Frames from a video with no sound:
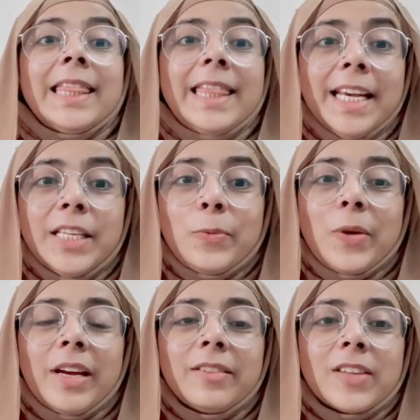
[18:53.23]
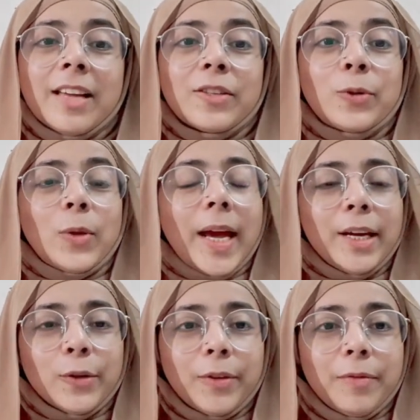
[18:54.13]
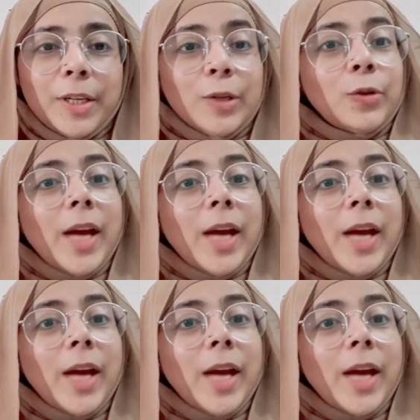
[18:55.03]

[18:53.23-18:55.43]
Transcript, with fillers: This brings us to the end of the video.